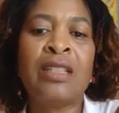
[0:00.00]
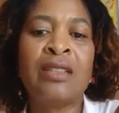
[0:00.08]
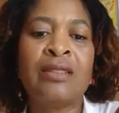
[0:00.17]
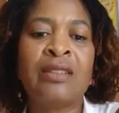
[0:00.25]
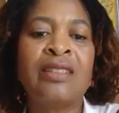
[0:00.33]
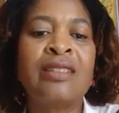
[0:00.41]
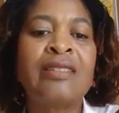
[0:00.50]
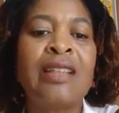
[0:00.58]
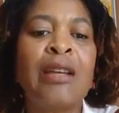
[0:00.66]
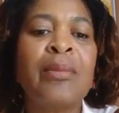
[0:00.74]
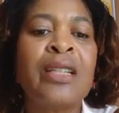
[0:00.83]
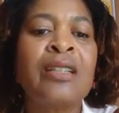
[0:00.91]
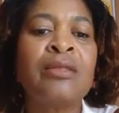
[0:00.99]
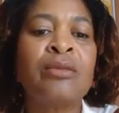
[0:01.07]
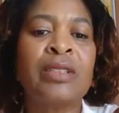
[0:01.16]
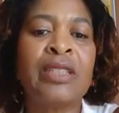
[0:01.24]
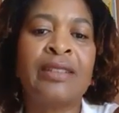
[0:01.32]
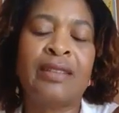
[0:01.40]
systemic
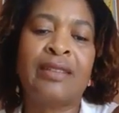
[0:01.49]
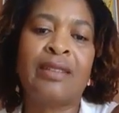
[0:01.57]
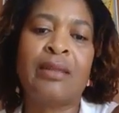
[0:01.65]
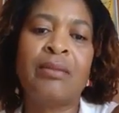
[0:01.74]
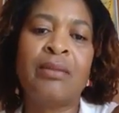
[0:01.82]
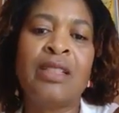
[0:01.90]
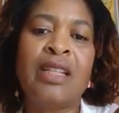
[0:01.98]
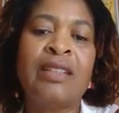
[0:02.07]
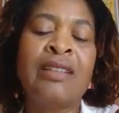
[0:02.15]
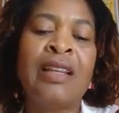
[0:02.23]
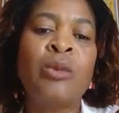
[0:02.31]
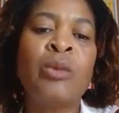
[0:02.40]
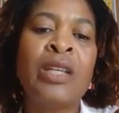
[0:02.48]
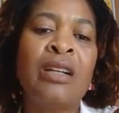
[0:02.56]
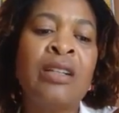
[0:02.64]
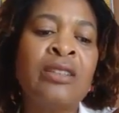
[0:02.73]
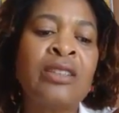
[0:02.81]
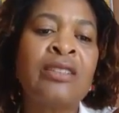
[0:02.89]
racism, that we
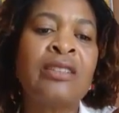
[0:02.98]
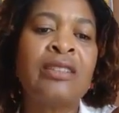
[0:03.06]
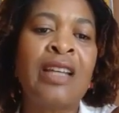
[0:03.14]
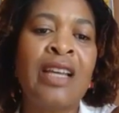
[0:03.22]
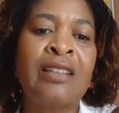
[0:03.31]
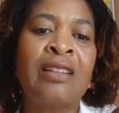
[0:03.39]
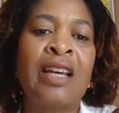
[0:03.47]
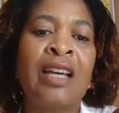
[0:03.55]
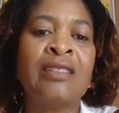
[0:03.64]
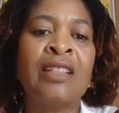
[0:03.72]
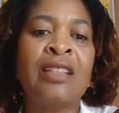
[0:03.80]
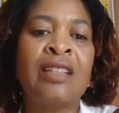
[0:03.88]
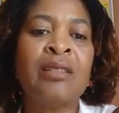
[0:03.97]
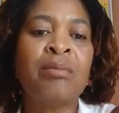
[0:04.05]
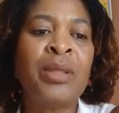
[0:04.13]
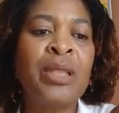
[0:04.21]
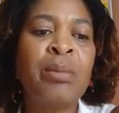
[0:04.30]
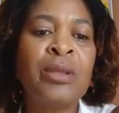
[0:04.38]
understand that
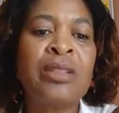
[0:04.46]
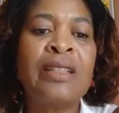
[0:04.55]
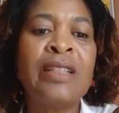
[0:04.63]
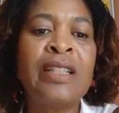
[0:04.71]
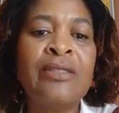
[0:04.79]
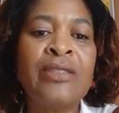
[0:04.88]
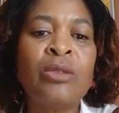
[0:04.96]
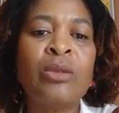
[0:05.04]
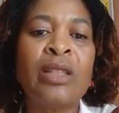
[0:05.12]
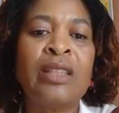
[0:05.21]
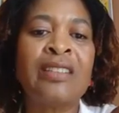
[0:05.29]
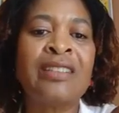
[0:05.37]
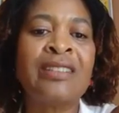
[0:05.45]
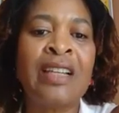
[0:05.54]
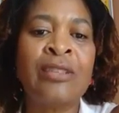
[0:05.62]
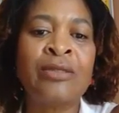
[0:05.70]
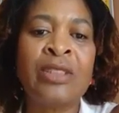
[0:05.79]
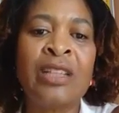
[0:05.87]
people are living with this
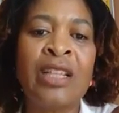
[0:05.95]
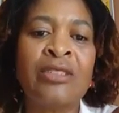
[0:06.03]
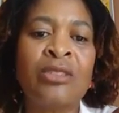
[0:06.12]
every day.